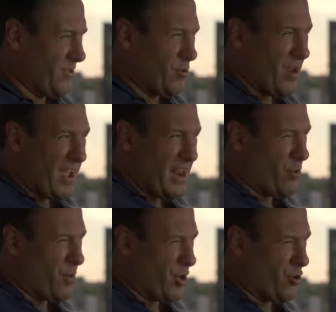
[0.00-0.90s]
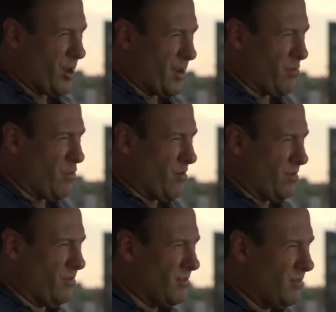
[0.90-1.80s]
You can't get nobody good anymore.
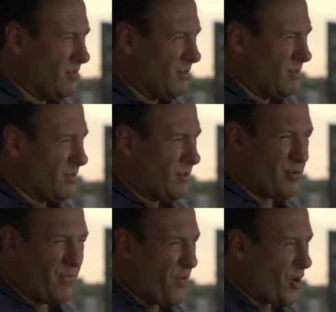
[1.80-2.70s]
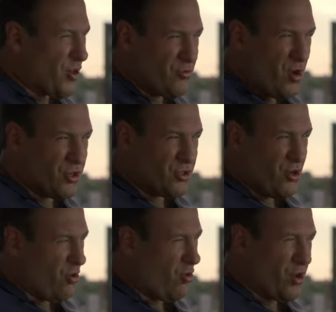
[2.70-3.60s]
They're on fucking drugs,
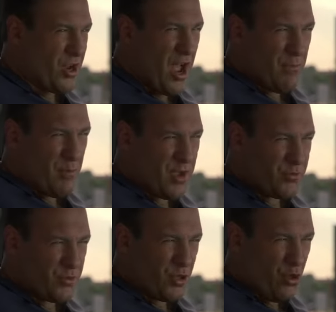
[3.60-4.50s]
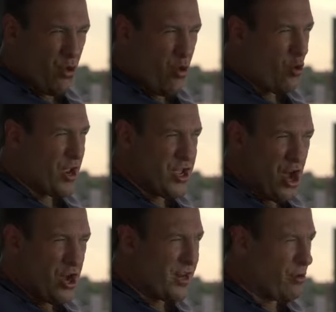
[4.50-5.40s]
or they're compromised with the law, or they're
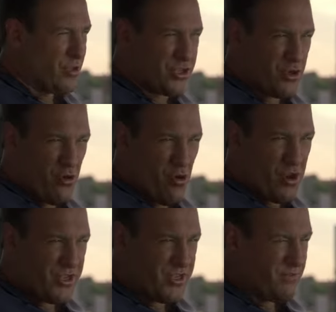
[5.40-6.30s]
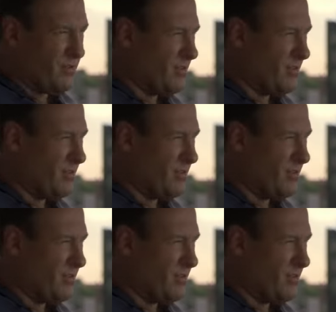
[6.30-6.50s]
young, they don't listen to orders.